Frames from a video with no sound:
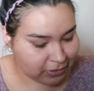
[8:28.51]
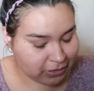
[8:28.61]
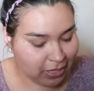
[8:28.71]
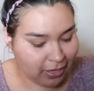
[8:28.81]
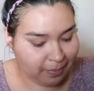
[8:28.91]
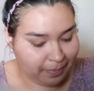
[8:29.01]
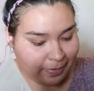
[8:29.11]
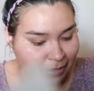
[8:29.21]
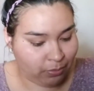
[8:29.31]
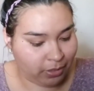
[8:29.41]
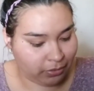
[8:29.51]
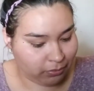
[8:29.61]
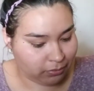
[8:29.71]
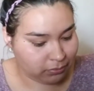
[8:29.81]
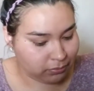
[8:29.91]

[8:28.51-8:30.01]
Stop. It's gonna go.